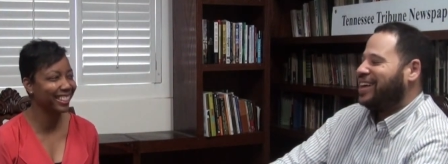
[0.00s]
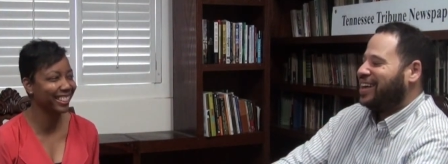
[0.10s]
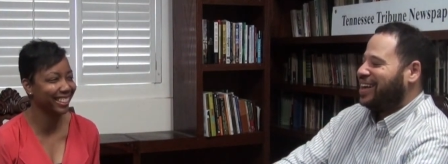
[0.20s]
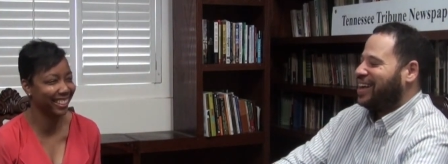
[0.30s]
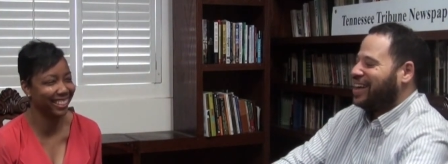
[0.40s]

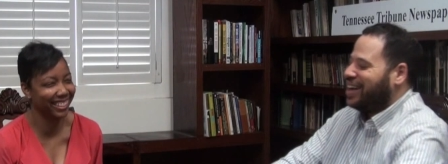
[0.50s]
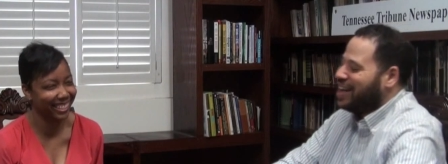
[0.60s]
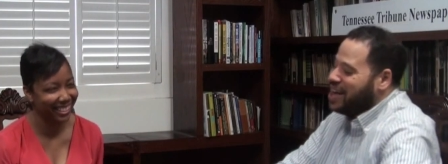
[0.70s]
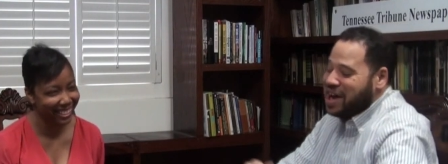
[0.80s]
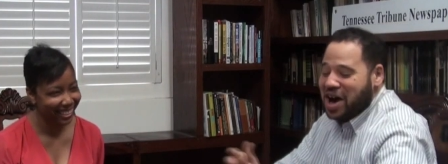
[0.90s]

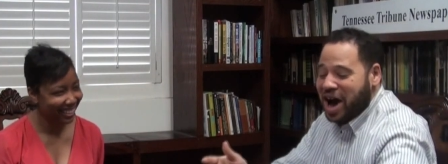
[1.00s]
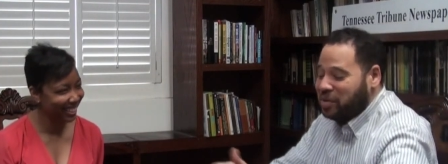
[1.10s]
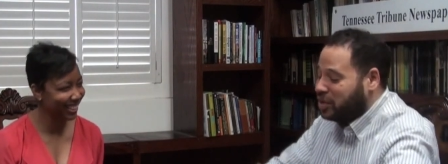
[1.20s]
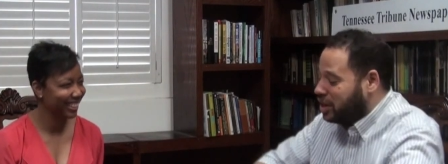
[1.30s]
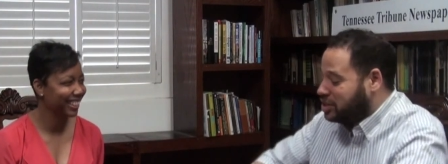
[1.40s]
Speaker 1: right, well
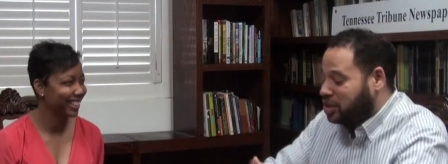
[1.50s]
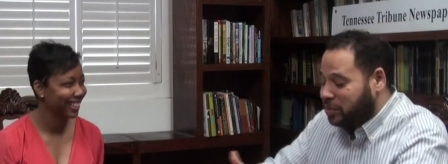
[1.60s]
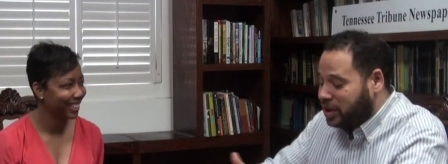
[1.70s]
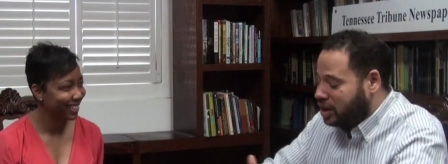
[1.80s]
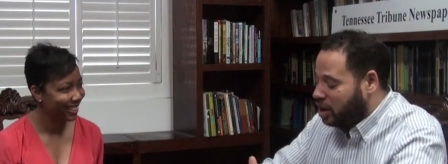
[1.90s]
then let's jump
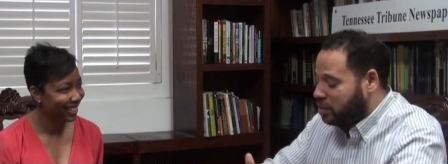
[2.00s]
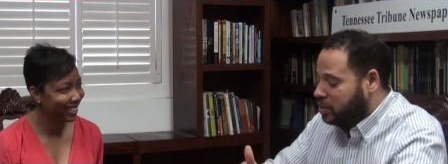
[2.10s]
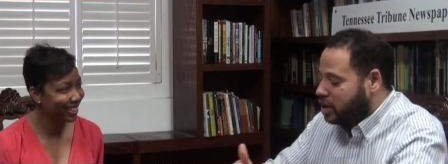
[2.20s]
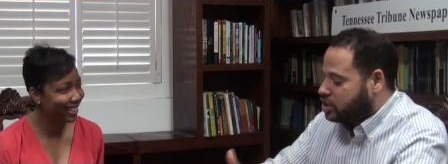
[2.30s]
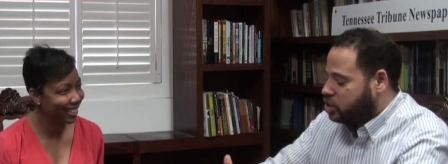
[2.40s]
in. Um,
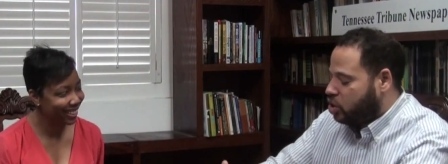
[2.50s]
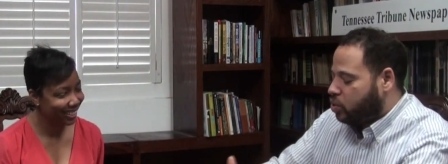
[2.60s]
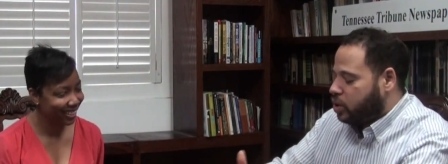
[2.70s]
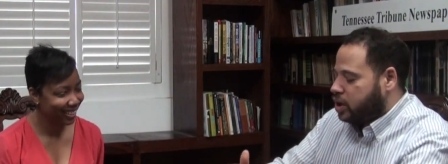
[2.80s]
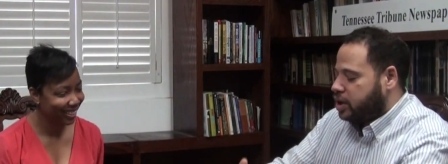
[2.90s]

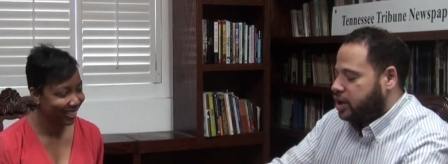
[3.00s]
so